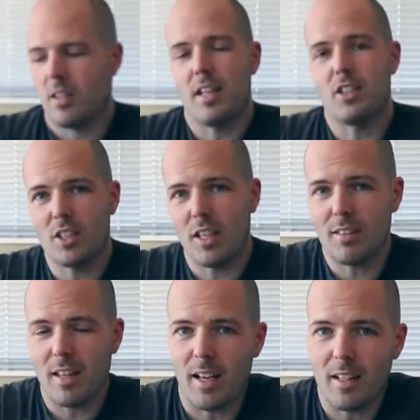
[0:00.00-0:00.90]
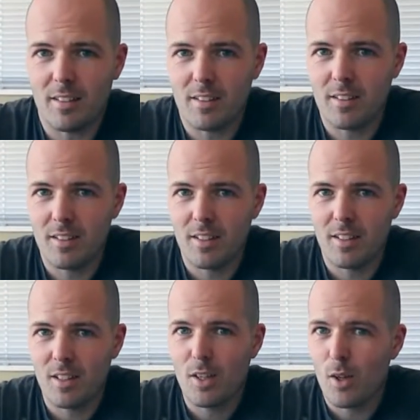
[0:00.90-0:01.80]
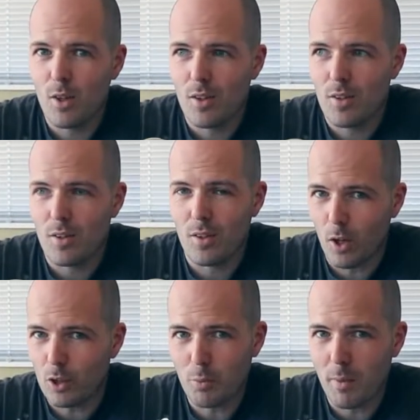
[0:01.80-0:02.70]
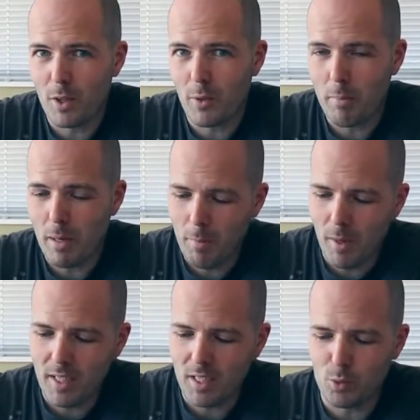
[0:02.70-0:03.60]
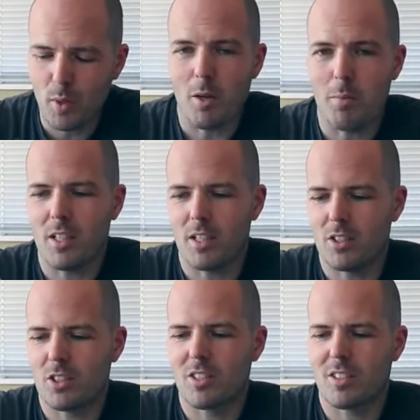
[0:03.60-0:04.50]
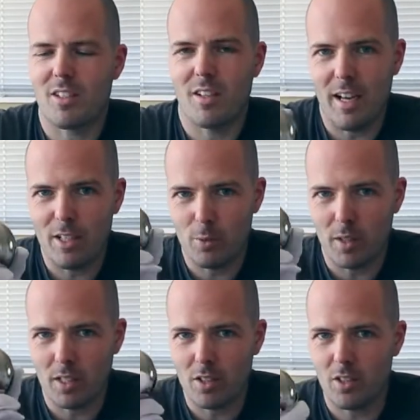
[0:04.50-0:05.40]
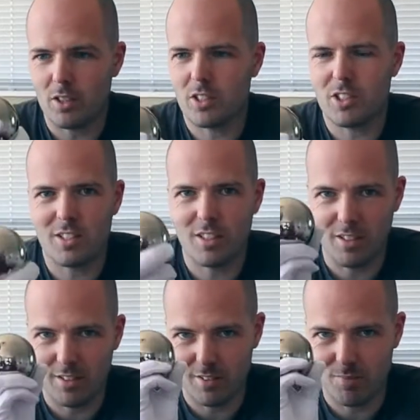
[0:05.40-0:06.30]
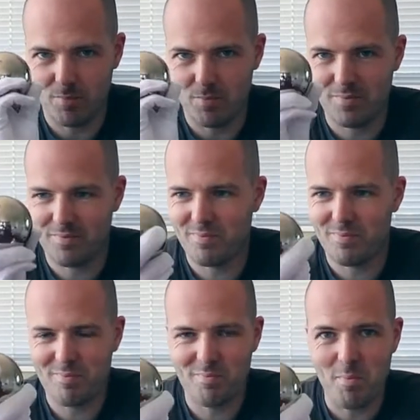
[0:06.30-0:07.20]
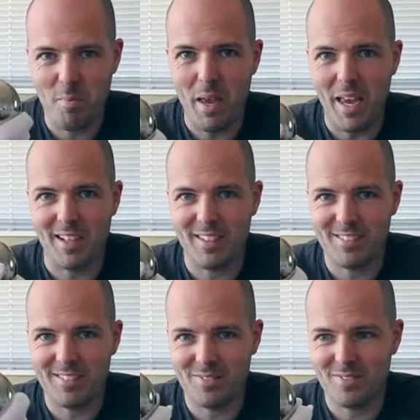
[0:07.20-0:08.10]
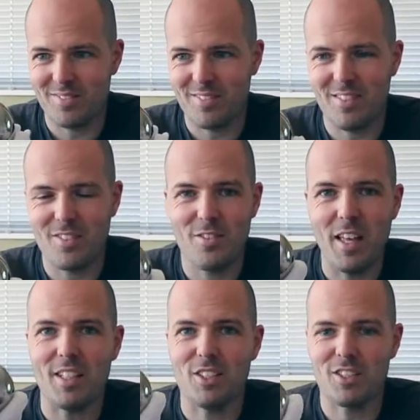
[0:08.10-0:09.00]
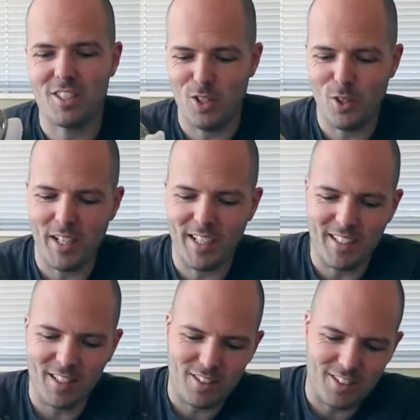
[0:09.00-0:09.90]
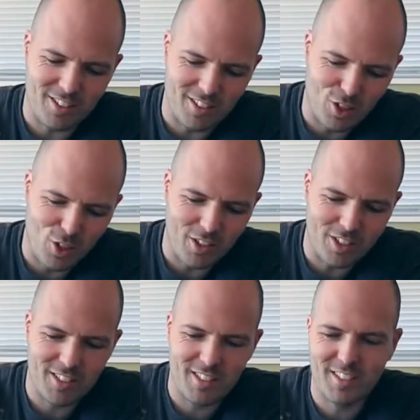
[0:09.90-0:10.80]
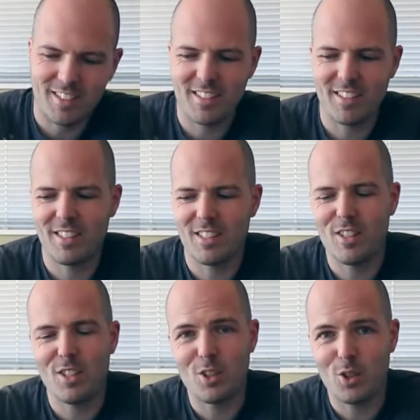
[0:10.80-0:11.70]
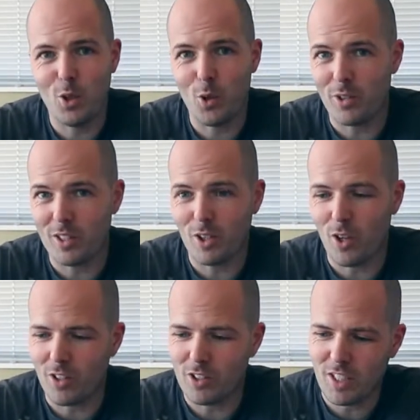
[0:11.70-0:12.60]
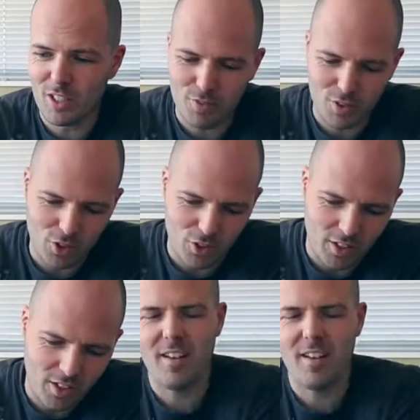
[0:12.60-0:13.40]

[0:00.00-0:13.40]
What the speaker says: In saying that, they also made quite a bit of money as well, because I know what it costs to make this, you know, like it doesn't cost $200, that's for sure.